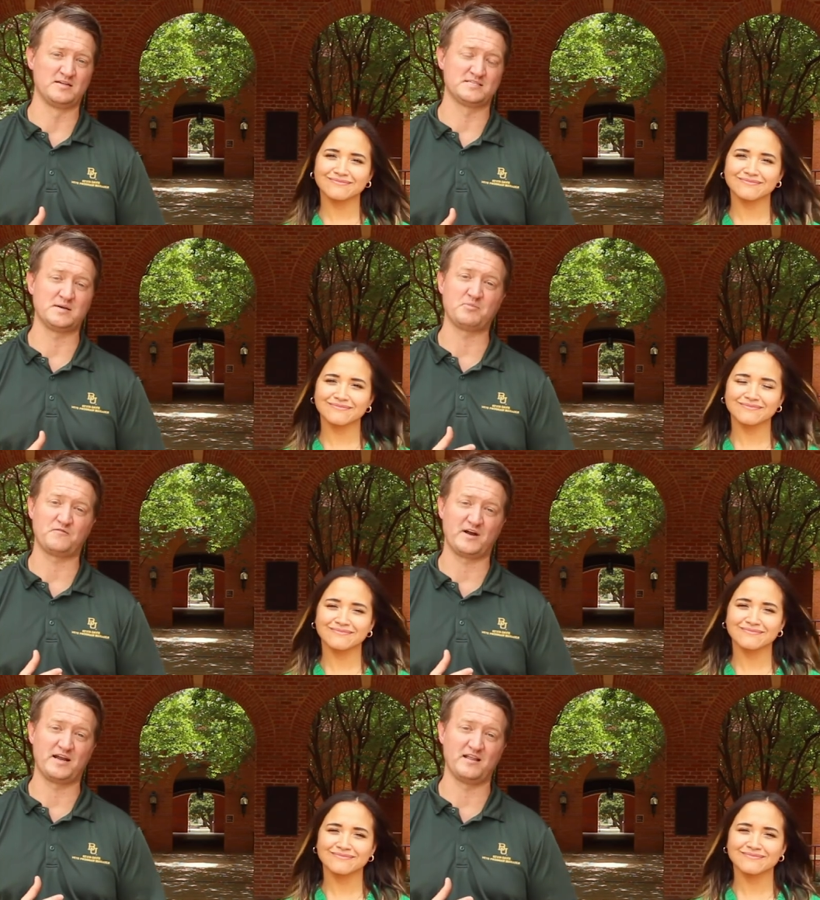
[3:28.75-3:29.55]

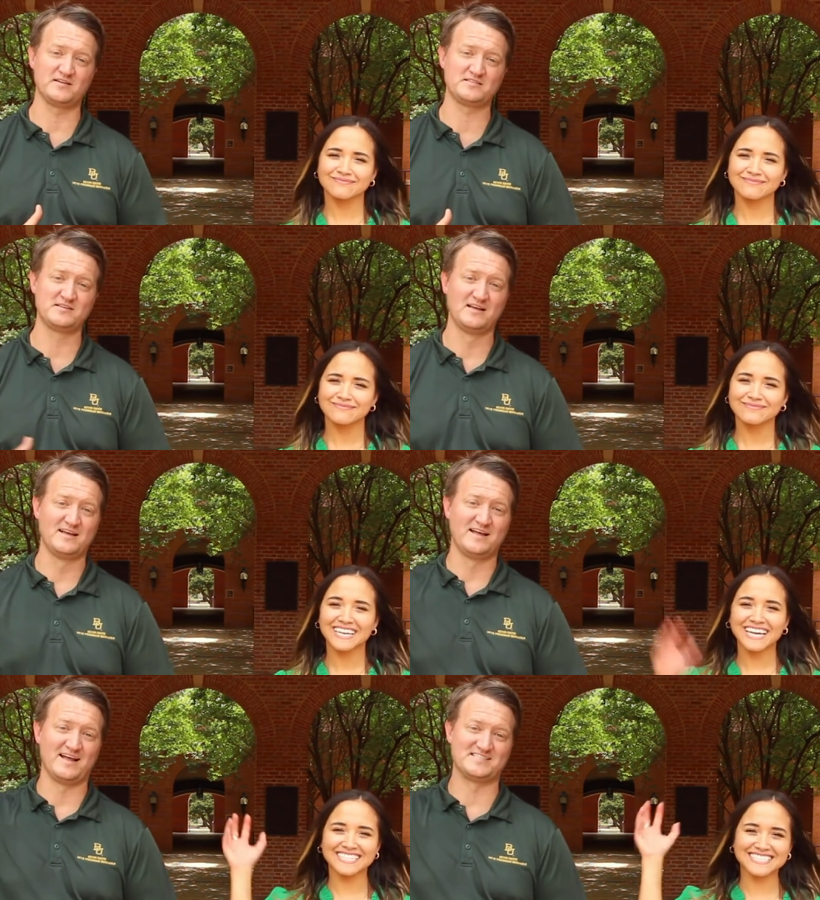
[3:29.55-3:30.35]
Speaker 1: Semper Fidelis,
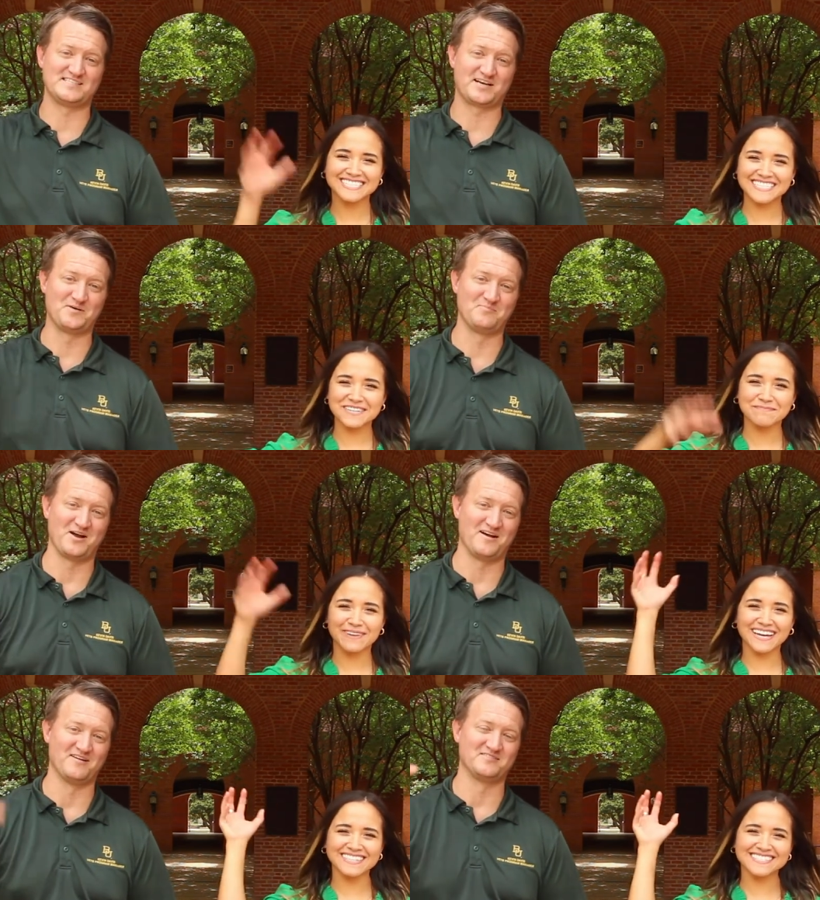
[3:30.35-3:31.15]
and sic 'em
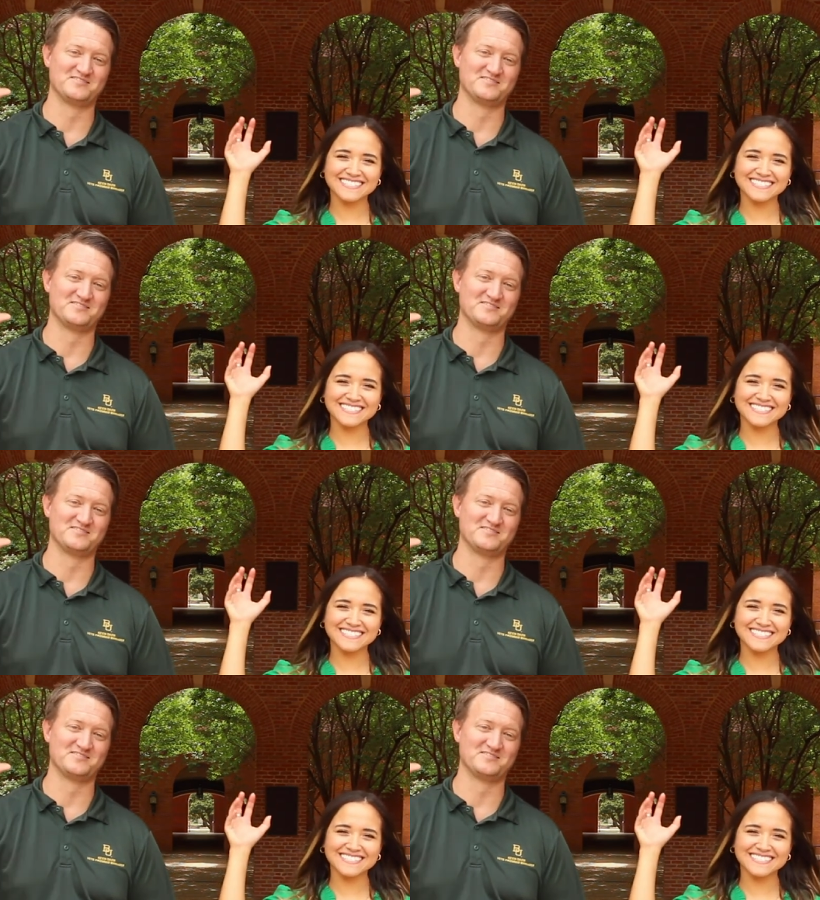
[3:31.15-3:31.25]
Bears.